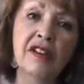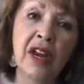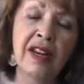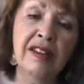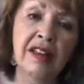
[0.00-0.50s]

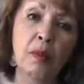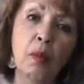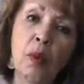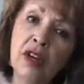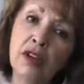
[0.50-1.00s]
that
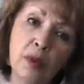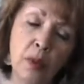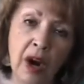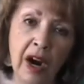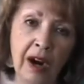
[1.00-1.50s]
what you
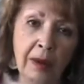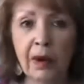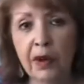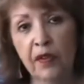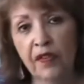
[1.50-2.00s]
are, what your
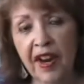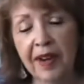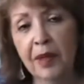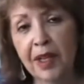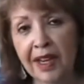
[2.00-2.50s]

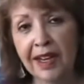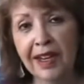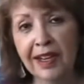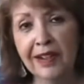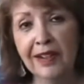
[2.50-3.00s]
family
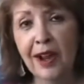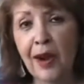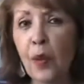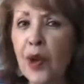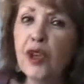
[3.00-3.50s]
is,
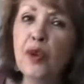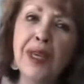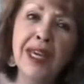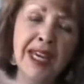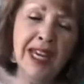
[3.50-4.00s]
what you
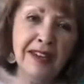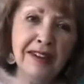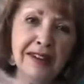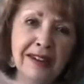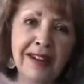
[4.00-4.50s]
eat,
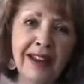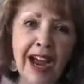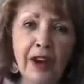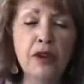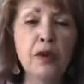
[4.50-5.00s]
how
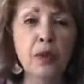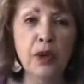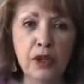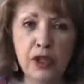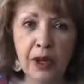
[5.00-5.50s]
you
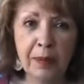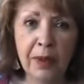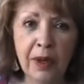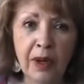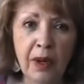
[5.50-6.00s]
worship,
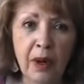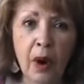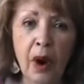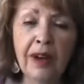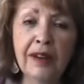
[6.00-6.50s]

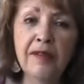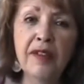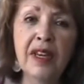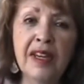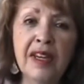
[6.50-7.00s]
all of
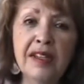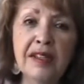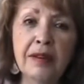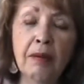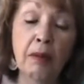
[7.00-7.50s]
these,
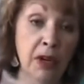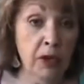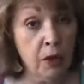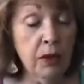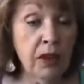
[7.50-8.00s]
what
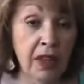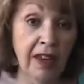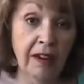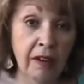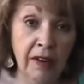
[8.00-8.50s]
you think
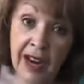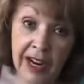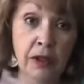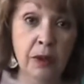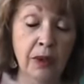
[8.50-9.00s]
are
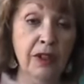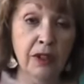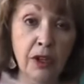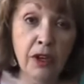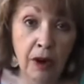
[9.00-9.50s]
natural
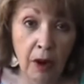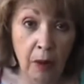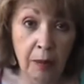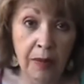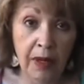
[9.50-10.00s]
your
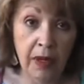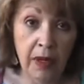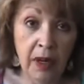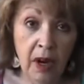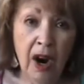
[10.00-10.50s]
home,
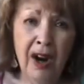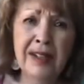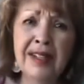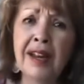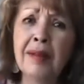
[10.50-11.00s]

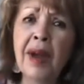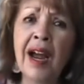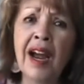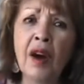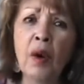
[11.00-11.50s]

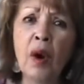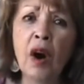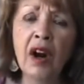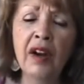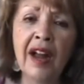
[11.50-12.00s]
somehow
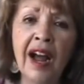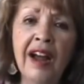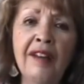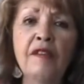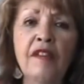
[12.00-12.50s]
are not
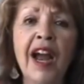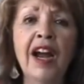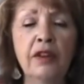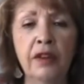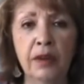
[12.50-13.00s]

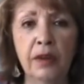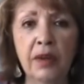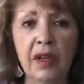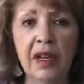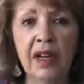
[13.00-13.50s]
valued
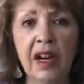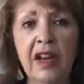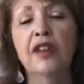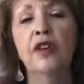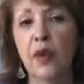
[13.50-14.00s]
in
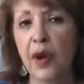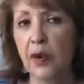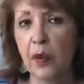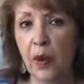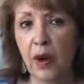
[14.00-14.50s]
the greater
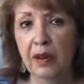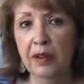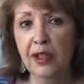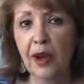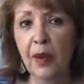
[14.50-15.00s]
world.
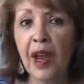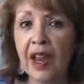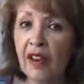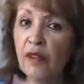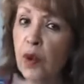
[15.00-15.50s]
So
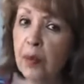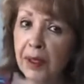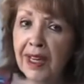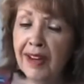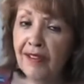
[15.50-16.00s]
if we
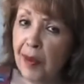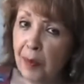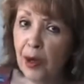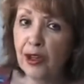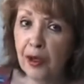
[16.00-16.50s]
believe that
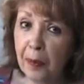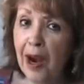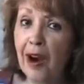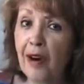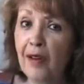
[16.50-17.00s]
books are
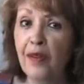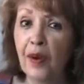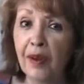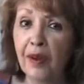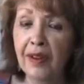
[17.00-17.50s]
powerful,
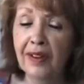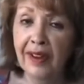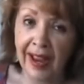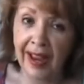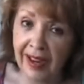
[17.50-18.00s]
and I
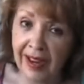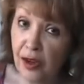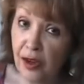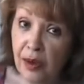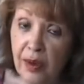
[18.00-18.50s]
do,
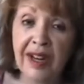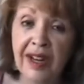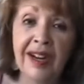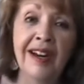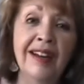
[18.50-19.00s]

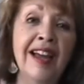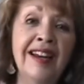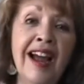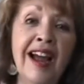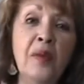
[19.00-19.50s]
then
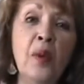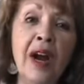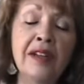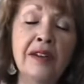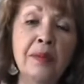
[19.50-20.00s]
I
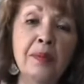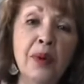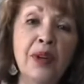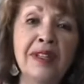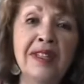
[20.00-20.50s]
want
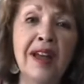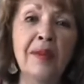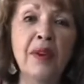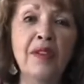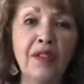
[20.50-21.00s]
books that
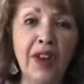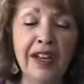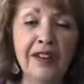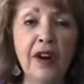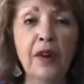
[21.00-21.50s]
reflect
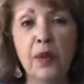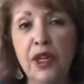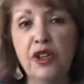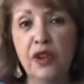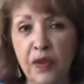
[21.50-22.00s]
our rich
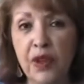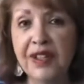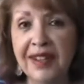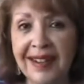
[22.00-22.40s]
diversity.